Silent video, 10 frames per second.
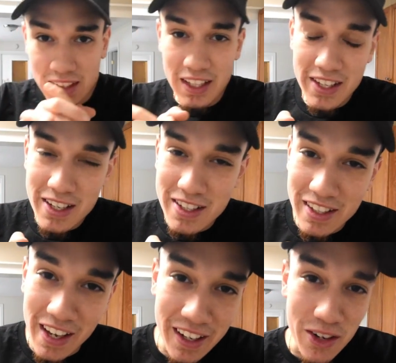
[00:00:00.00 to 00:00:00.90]
I
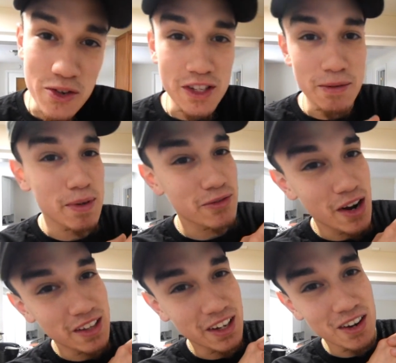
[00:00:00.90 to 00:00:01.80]
think getting no sleep has
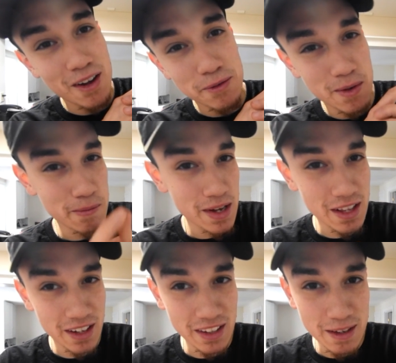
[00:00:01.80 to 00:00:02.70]
finally caught up to me, but
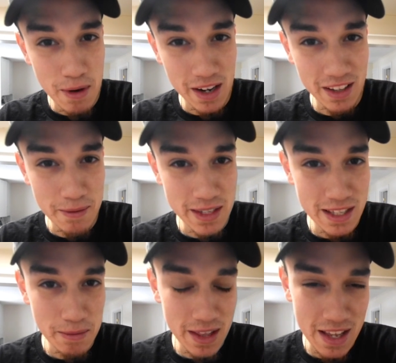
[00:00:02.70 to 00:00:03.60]
luckily Monica let me
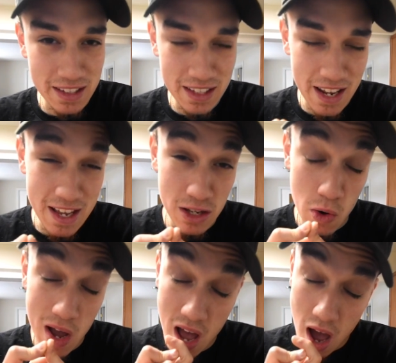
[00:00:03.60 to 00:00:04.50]
sleep in today, so.
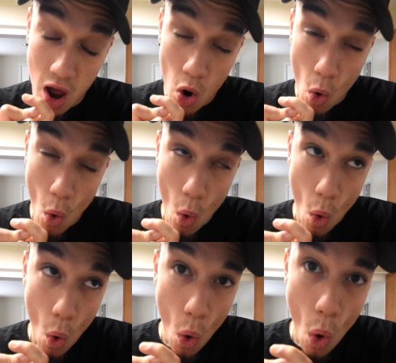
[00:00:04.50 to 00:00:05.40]
You know
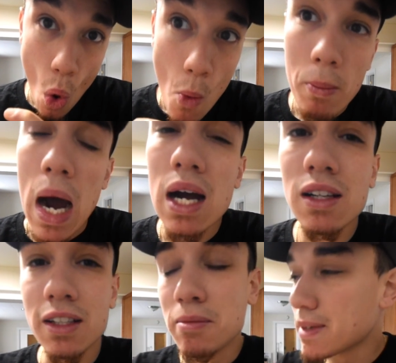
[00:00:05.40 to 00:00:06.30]
what
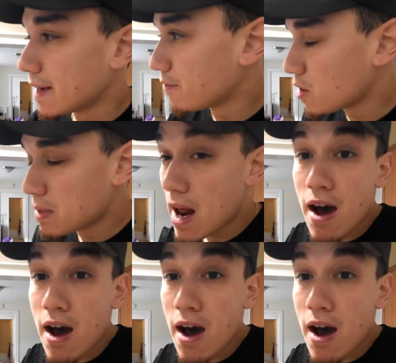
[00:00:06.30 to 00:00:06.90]
I'm saying? Feel me now.